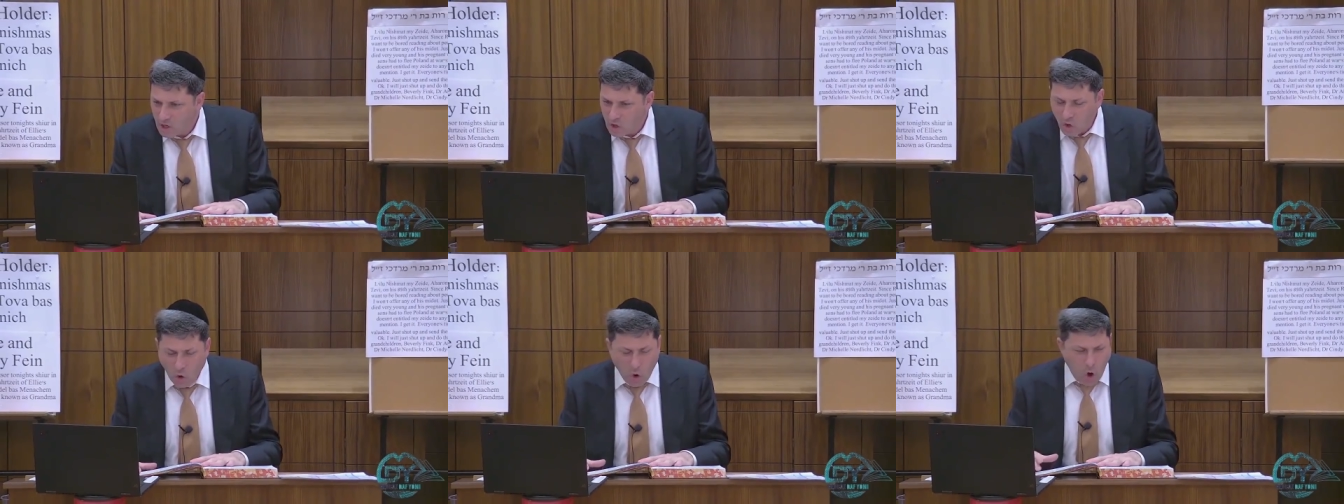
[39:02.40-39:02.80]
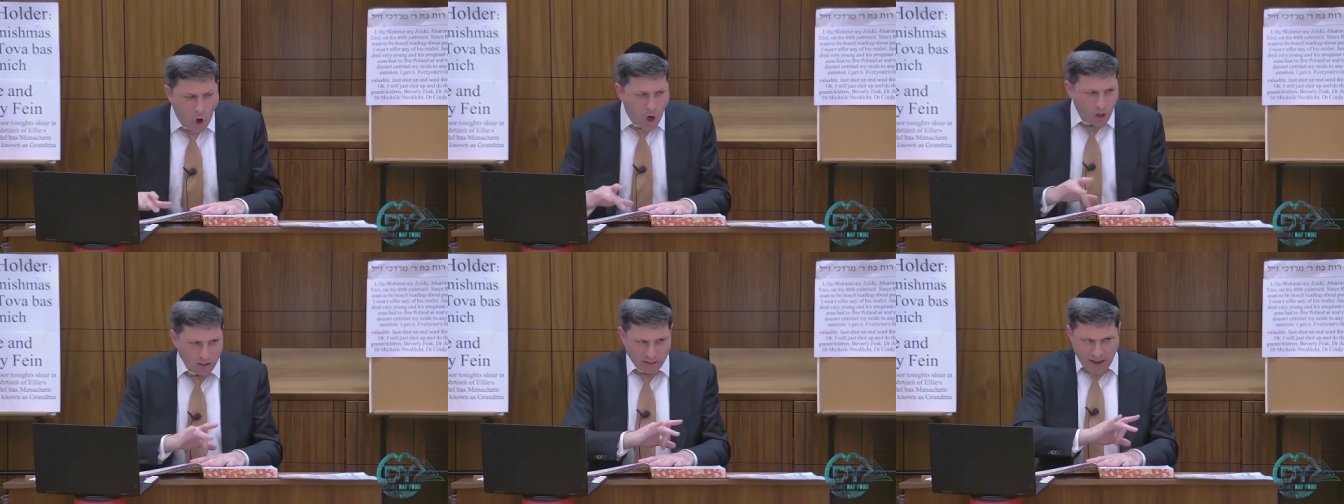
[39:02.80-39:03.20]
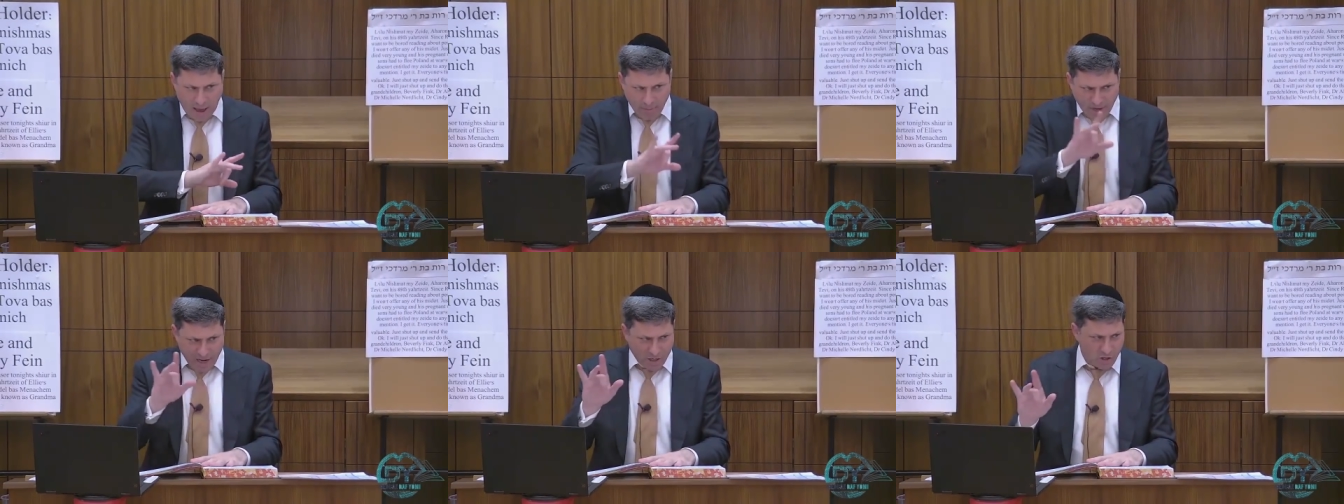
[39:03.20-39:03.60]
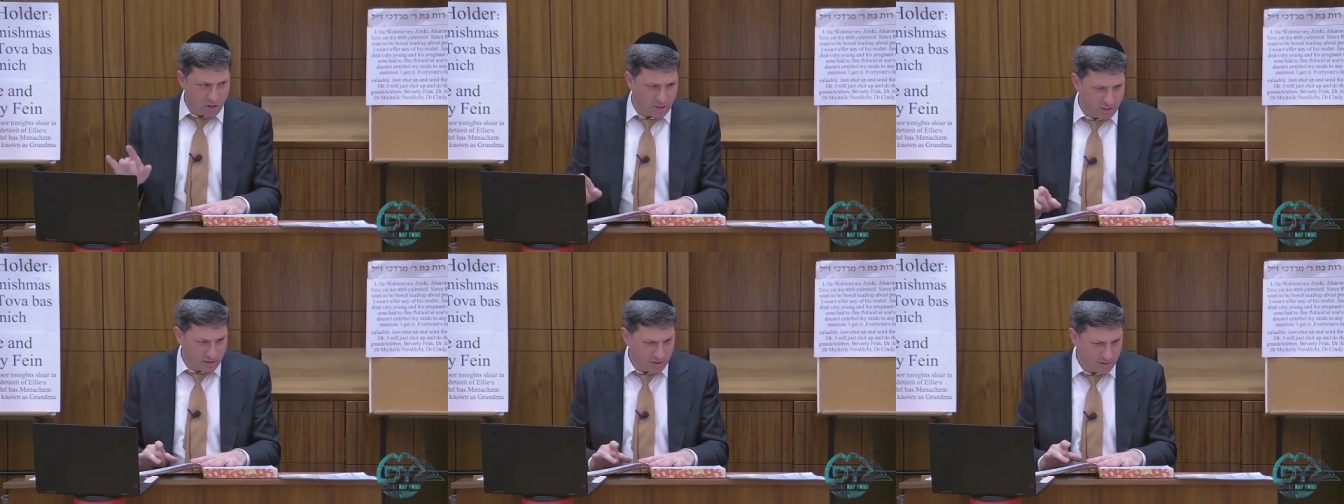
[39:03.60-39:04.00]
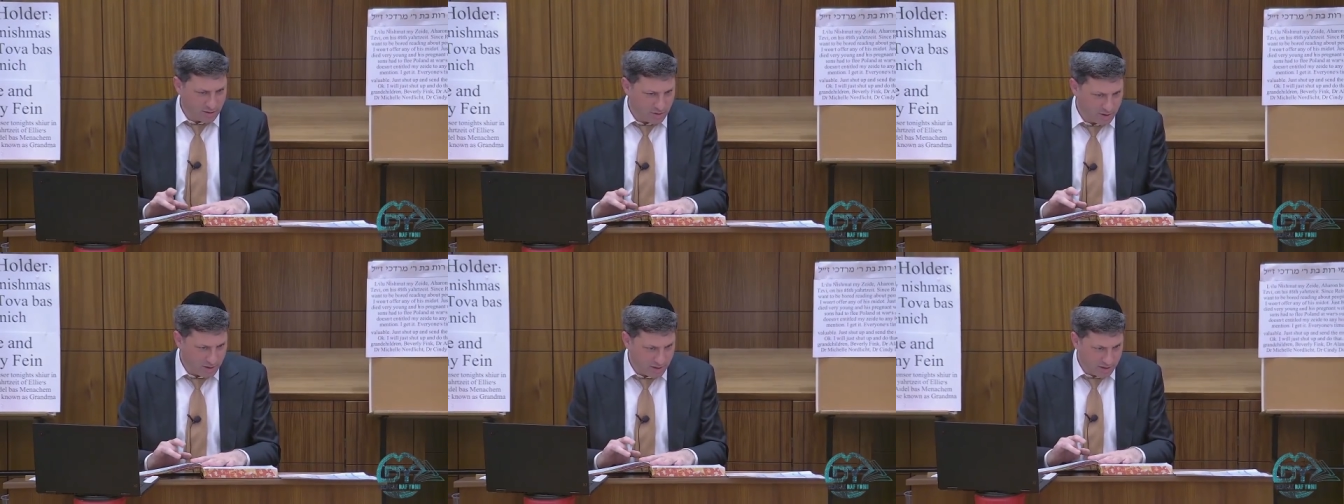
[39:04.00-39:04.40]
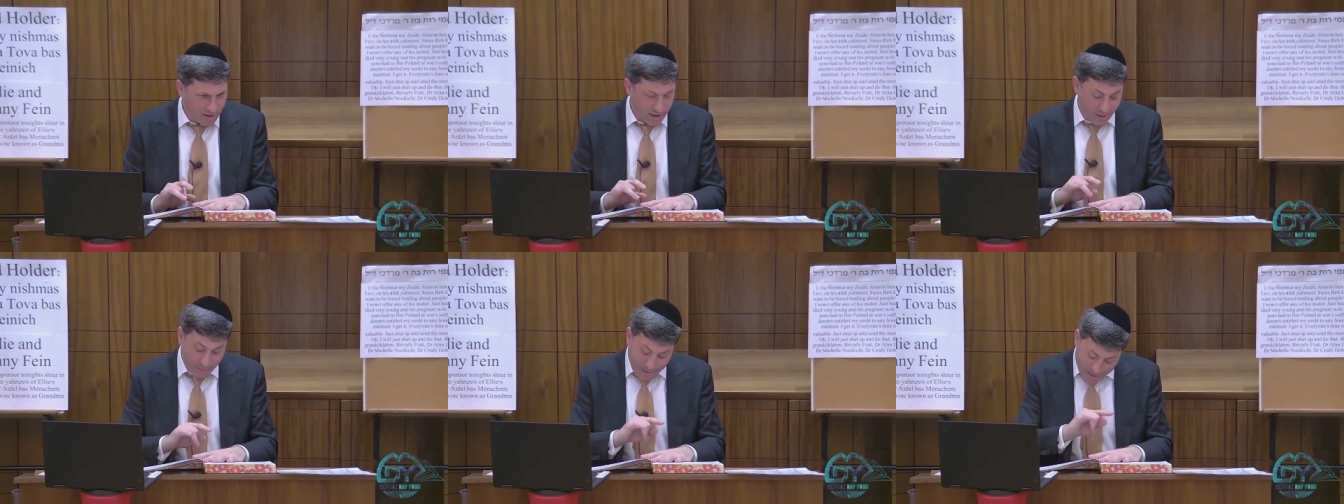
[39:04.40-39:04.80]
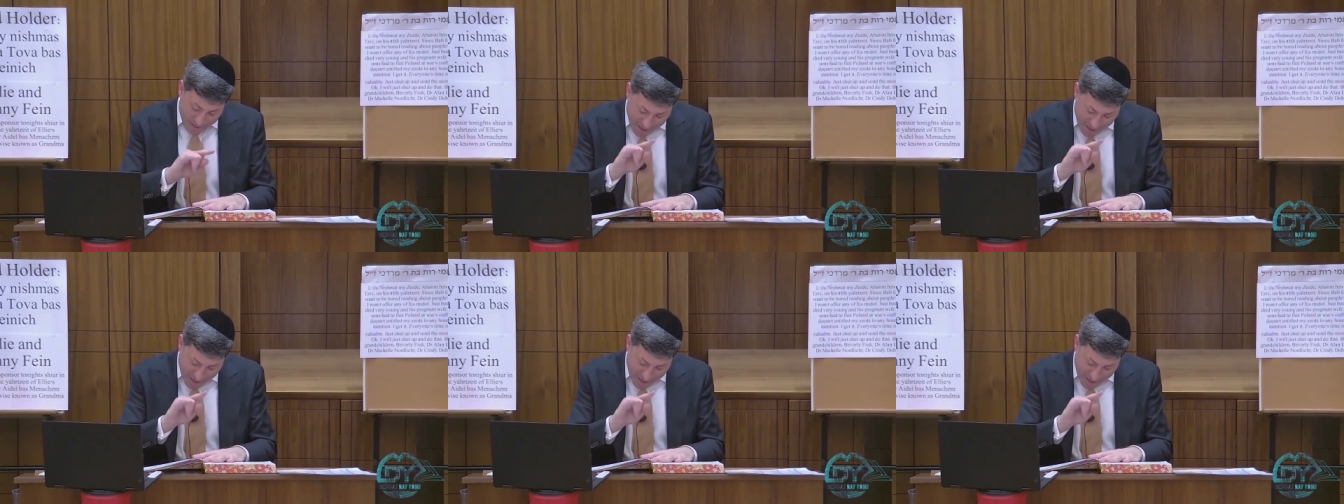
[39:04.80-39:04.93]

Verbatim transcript: to all denominations, I mean